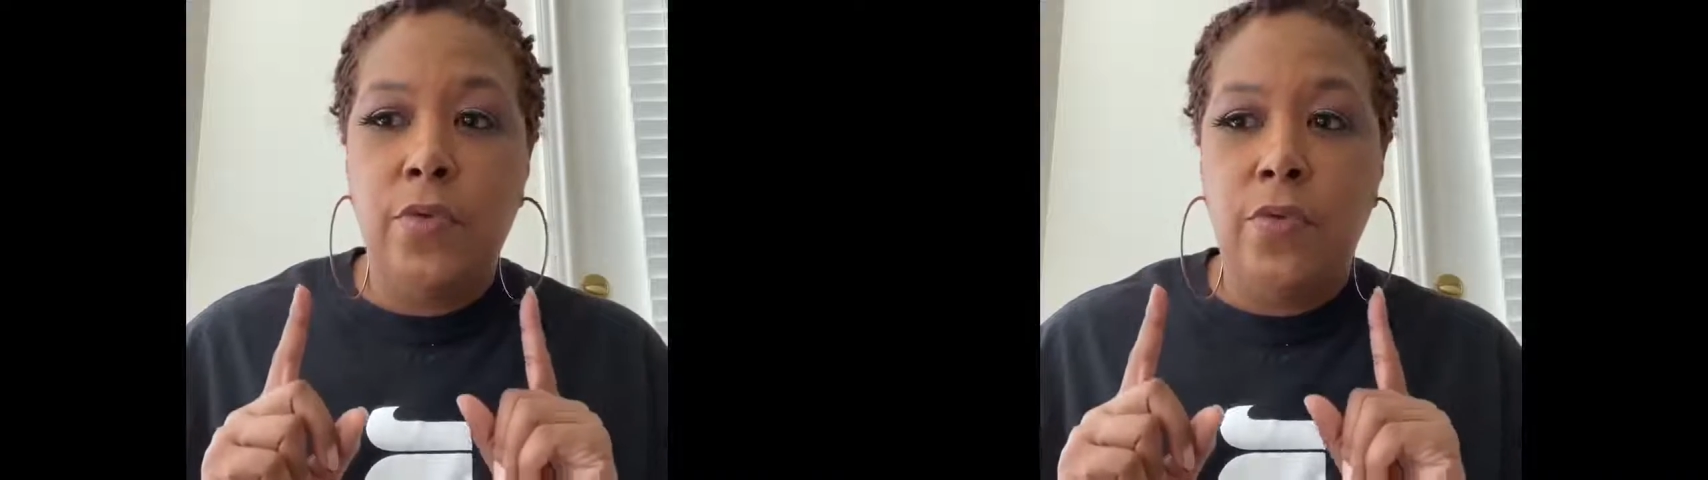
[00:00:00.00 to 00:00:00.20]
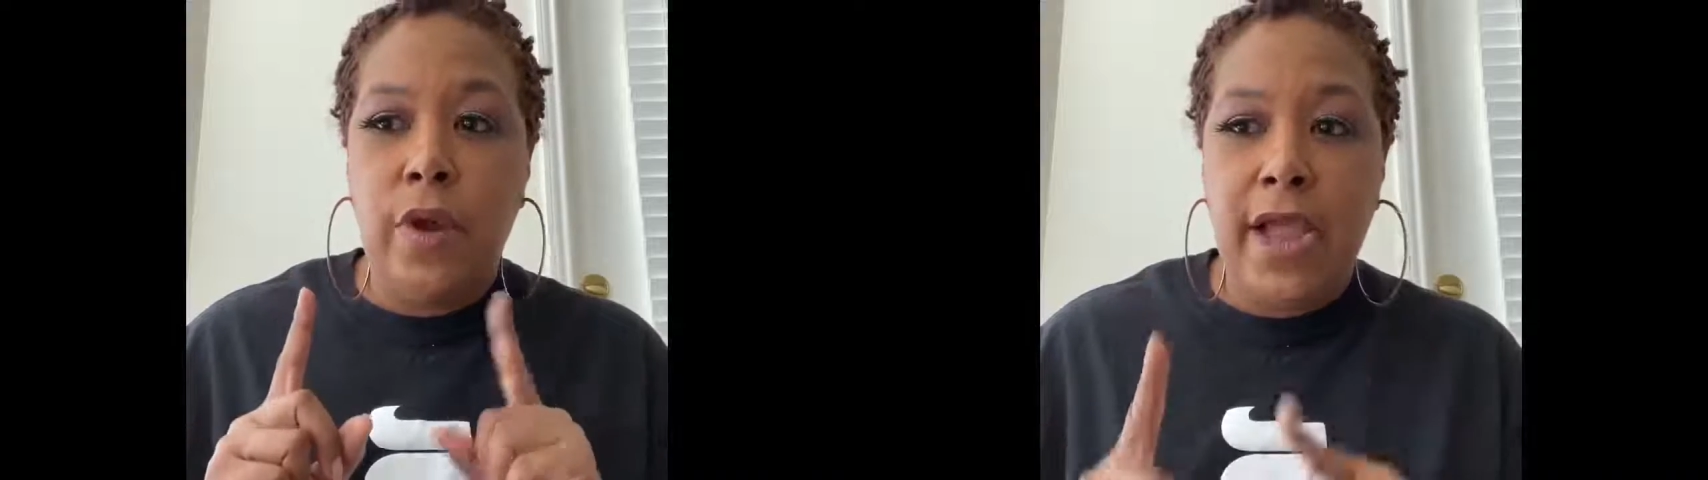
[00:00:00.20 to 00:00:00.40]

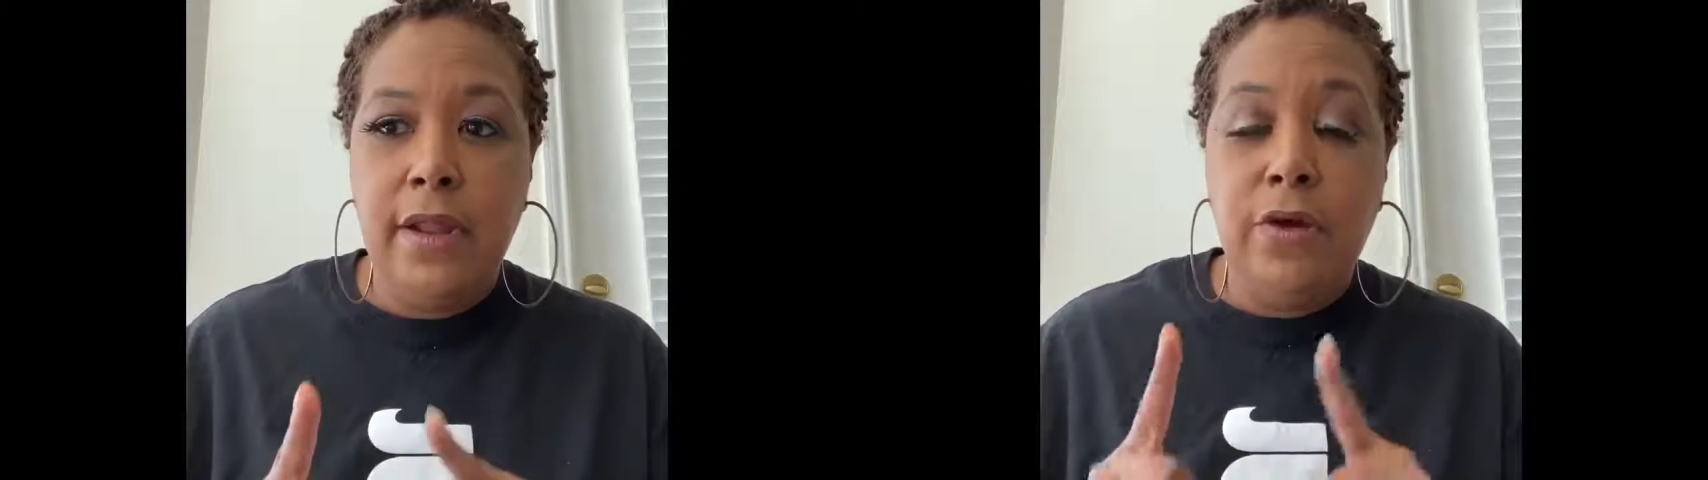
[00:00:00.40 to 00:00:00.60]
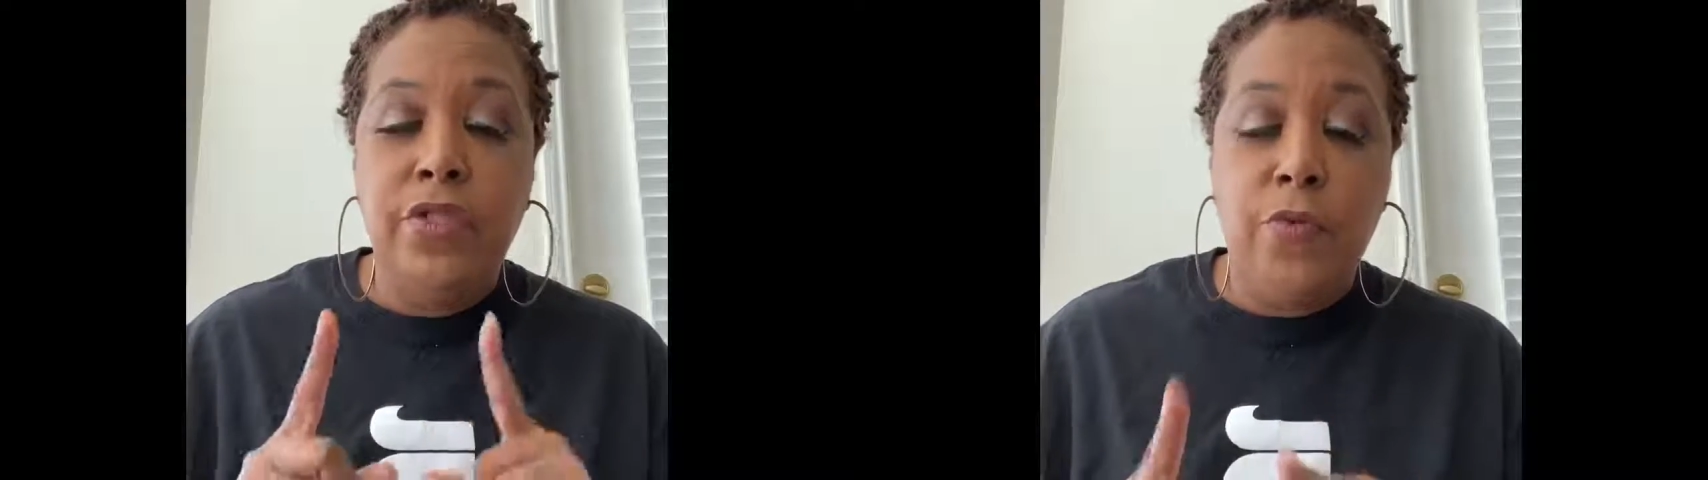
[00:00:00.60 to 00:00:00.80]

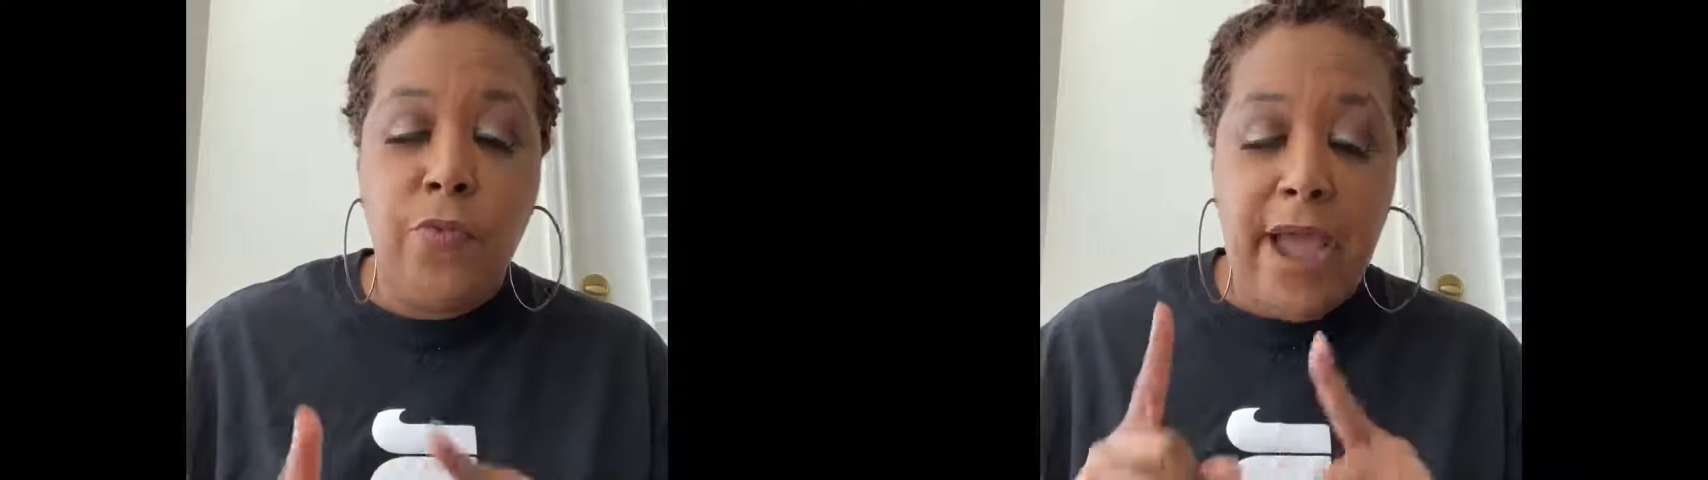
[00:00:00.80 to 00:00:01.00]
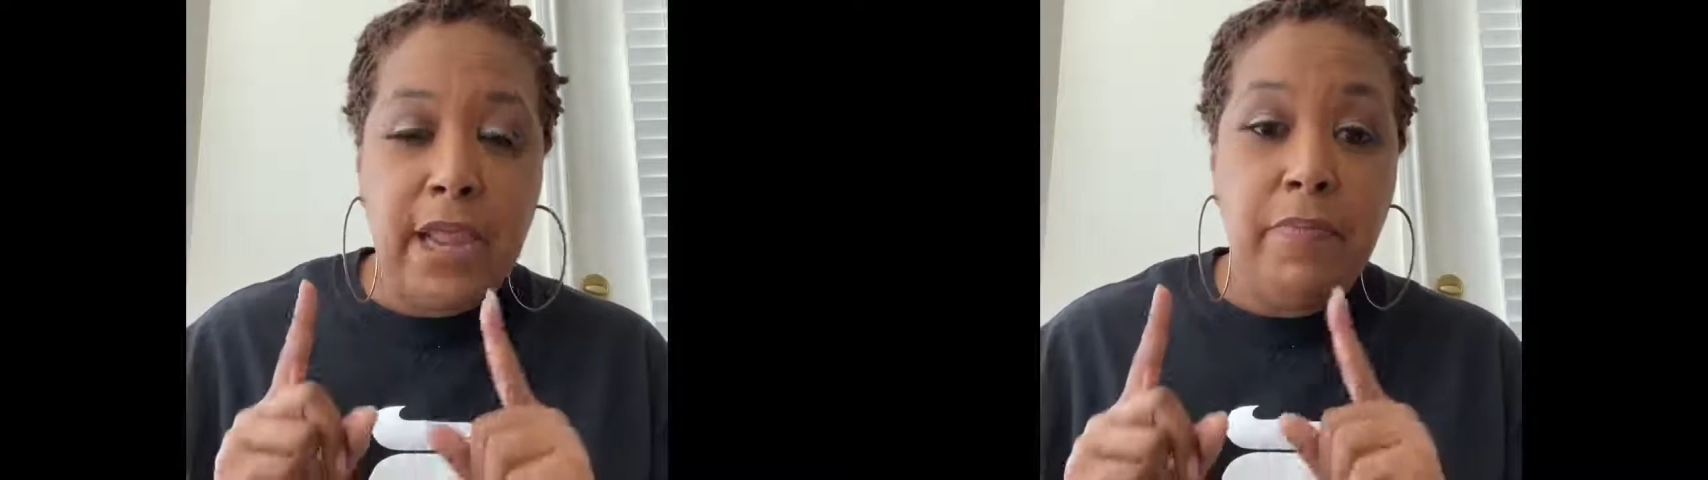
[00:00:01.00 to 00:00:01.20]

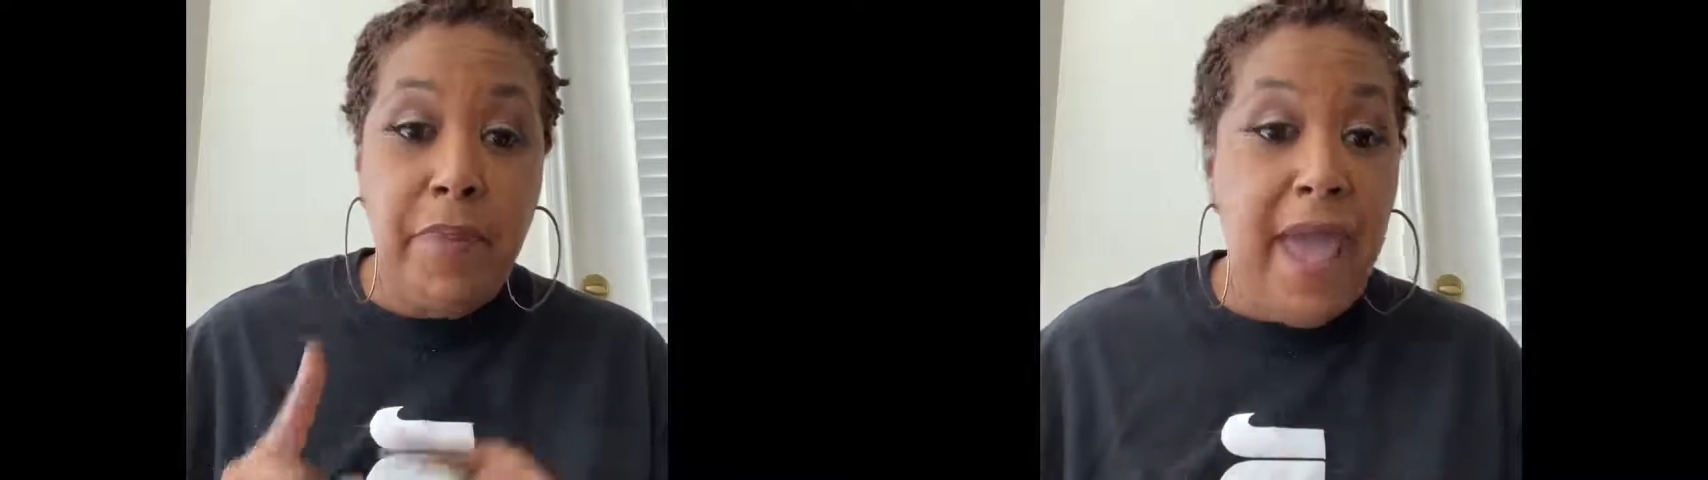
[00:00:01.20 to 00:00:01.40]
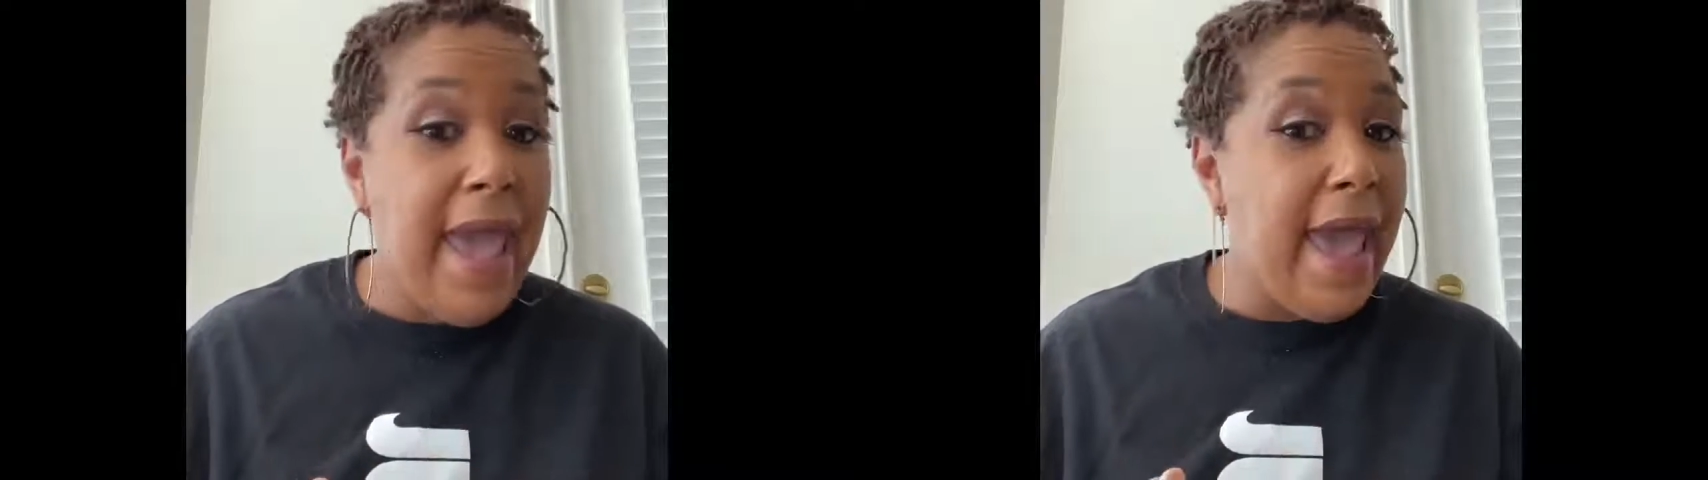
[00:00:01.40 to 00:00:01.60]

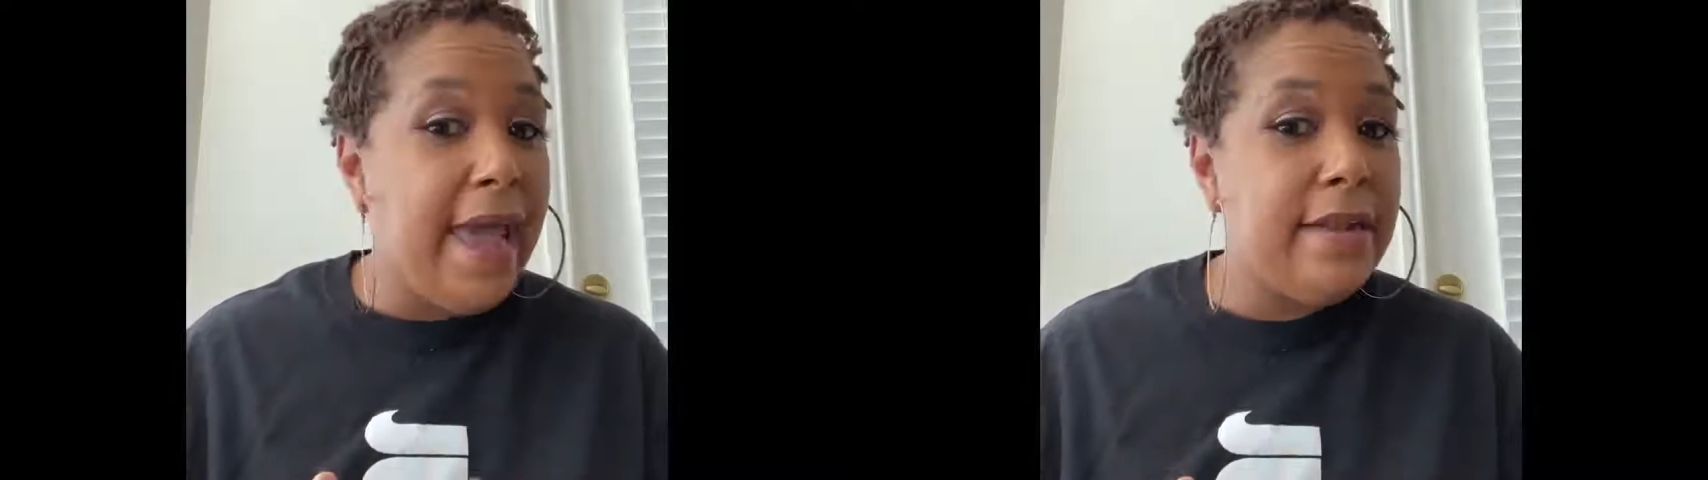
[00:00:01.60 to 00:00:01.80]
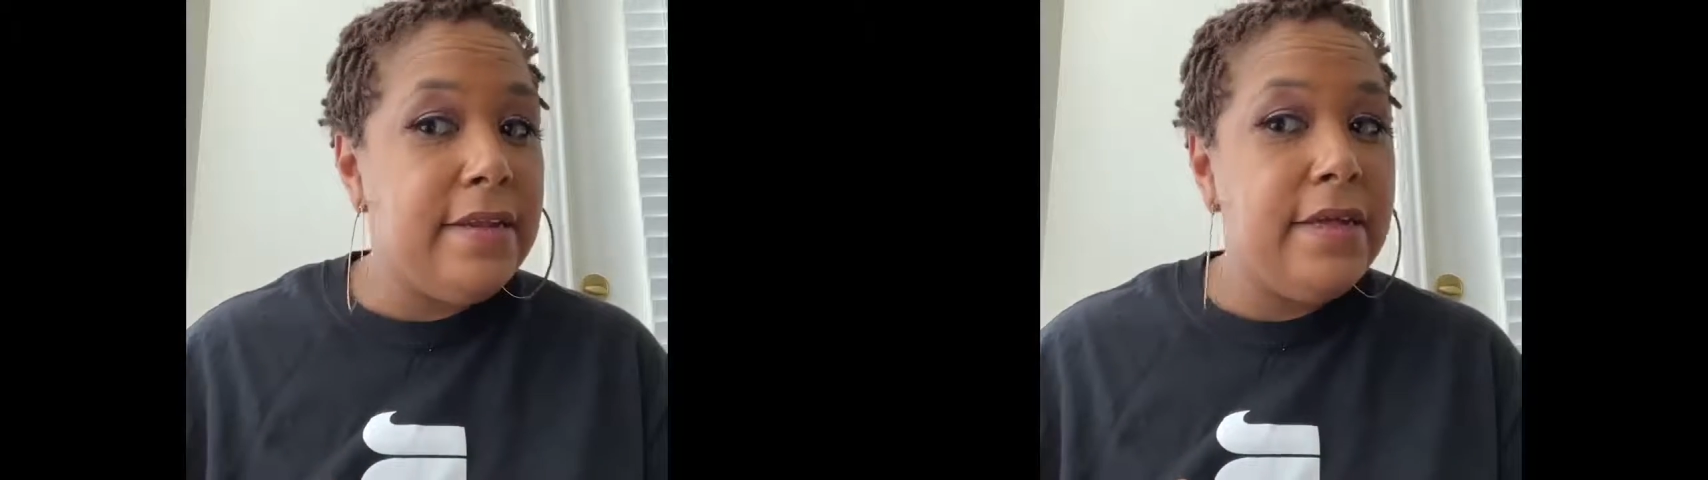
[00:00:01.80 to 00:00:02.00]
right
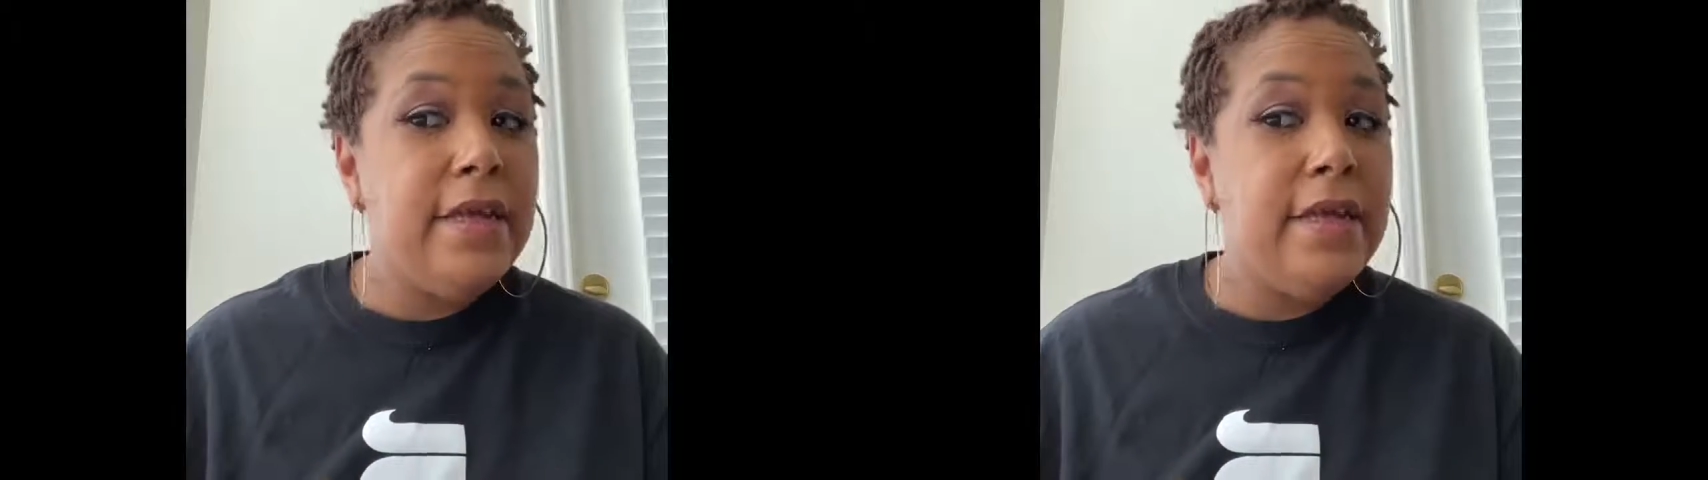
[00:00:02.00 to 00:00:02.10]
path.